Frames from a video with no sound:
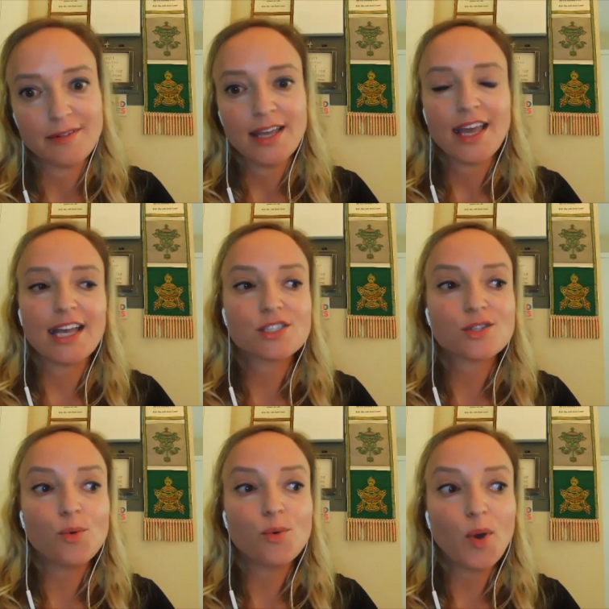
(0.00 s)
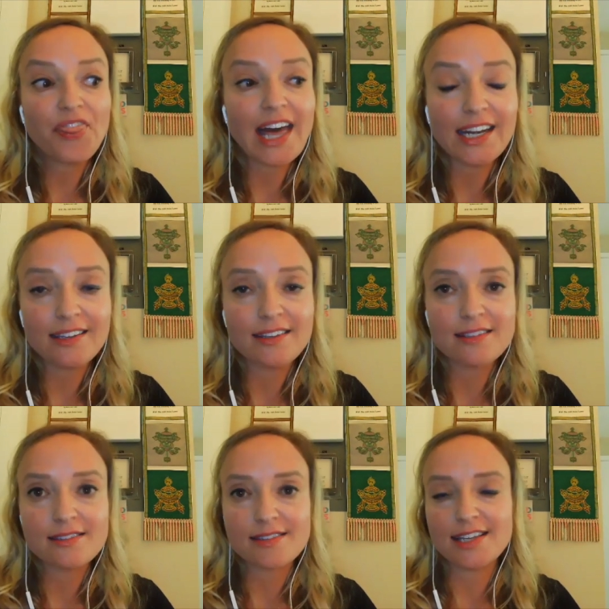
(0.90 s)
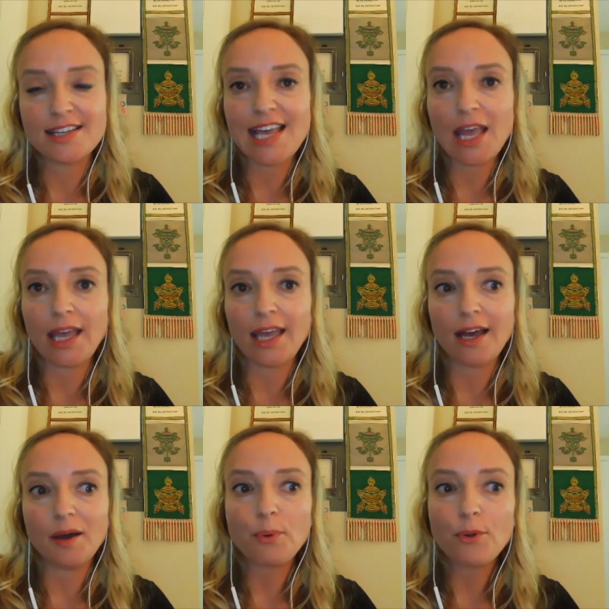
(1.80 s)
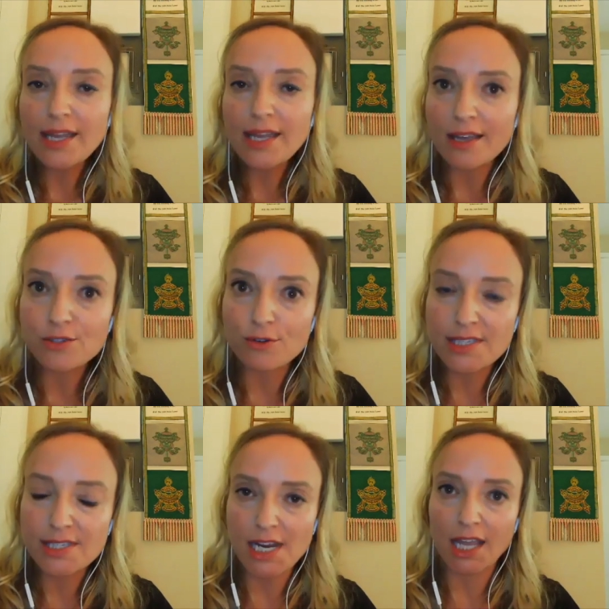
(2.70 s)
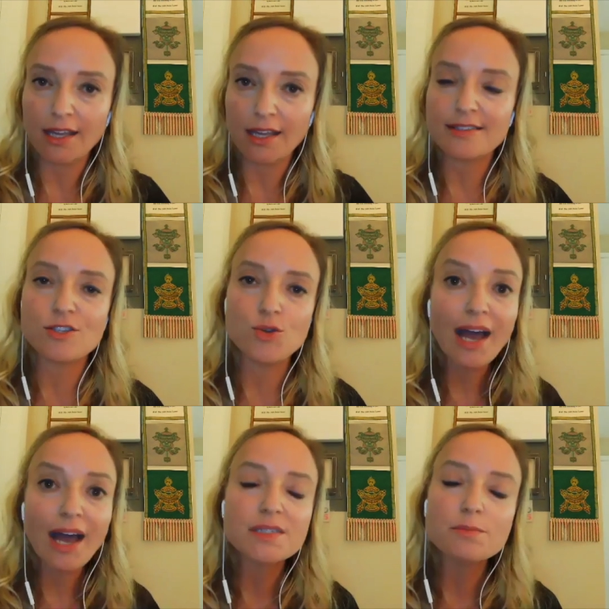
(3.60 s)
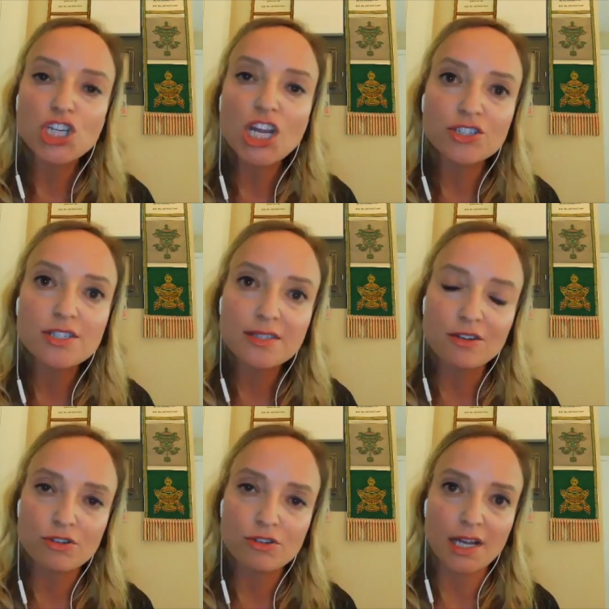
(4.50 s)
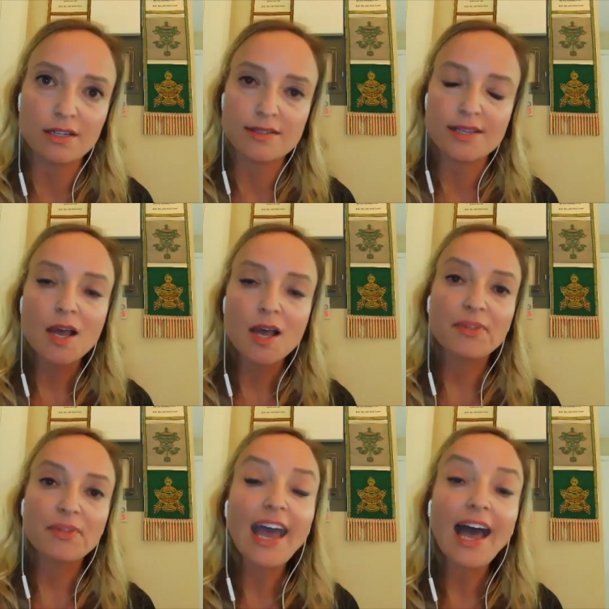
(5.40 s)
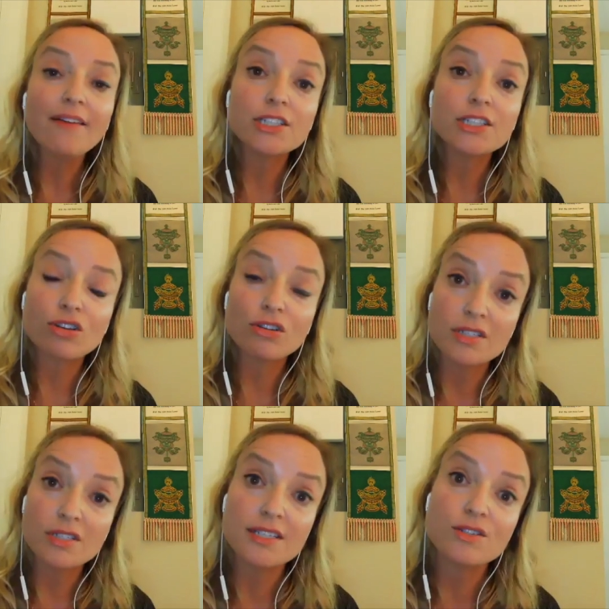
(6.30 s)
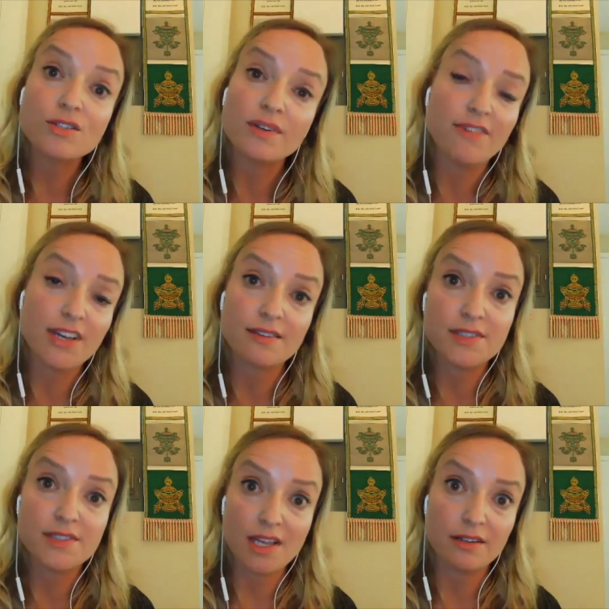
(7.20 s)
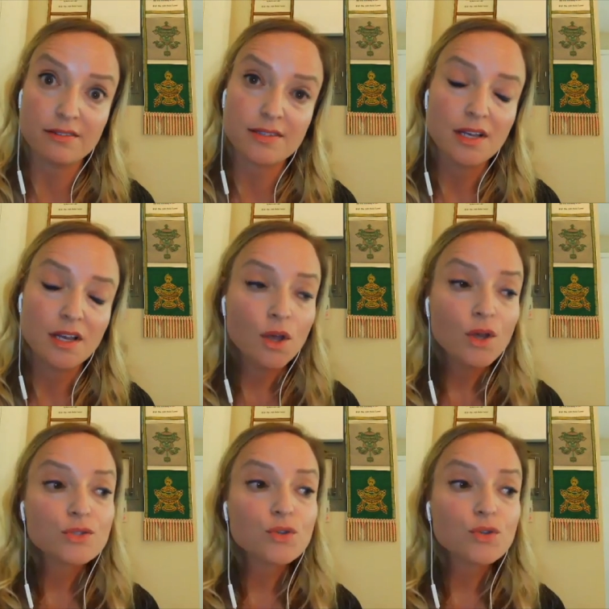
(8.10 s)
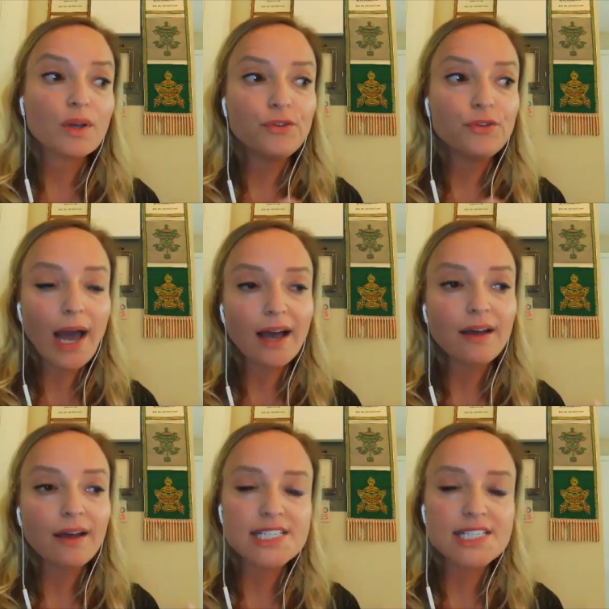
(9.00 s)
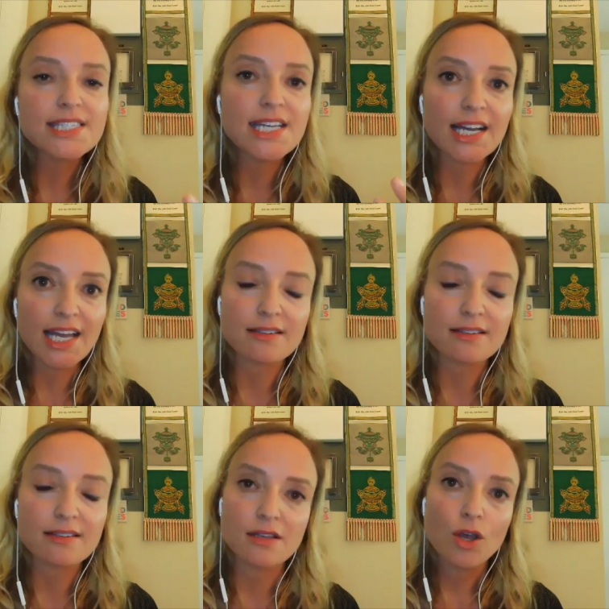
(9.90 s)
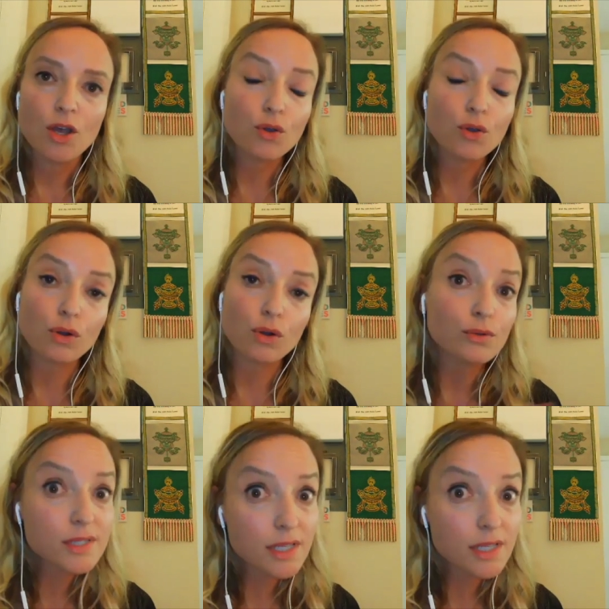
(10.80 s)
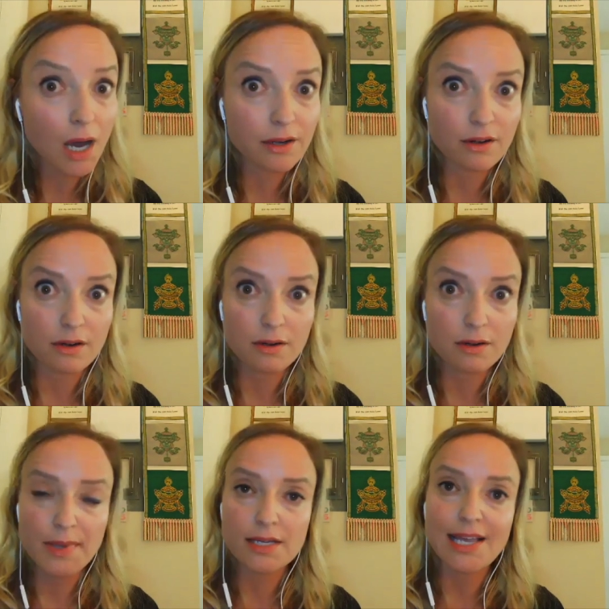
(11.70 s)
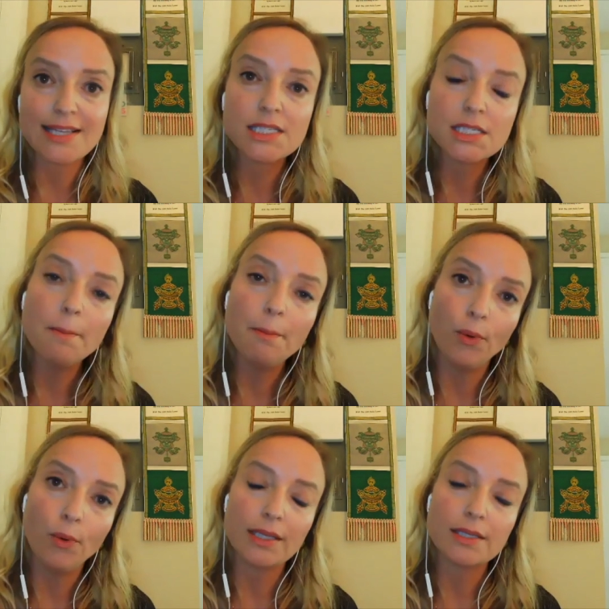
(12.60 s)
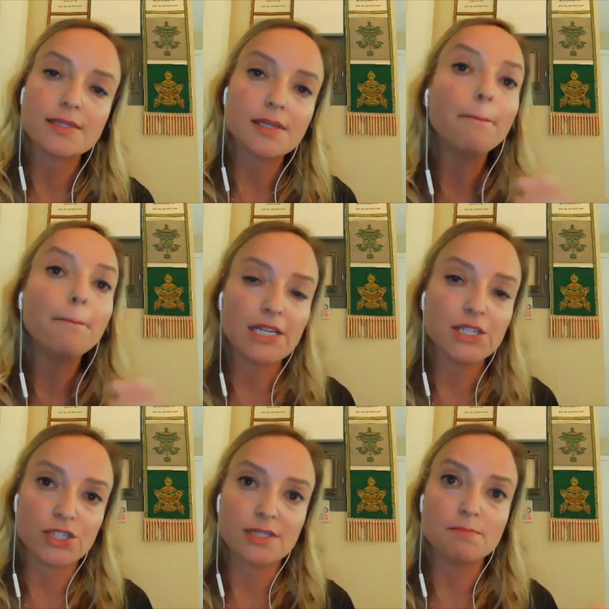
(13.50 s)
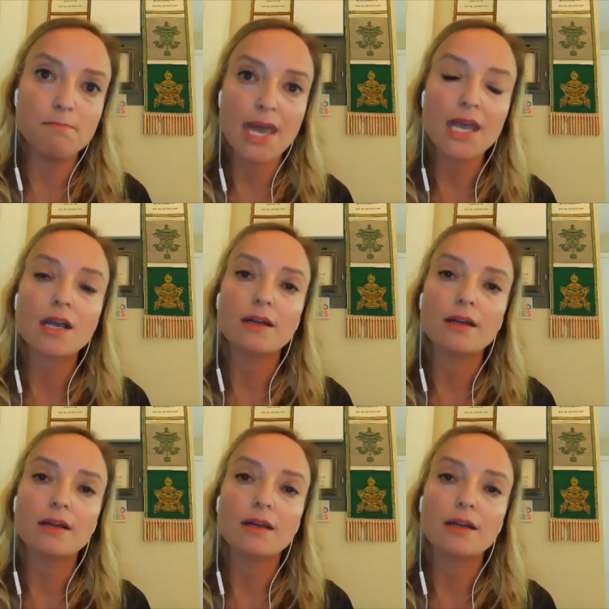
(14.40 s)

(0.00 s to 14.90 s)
And so what that is, it's a precancerous state. It's, you have some changes in your cells, but they haven't turned into invasive cells. So if you have DCIS, you're closely monitored, because at some point, some patients may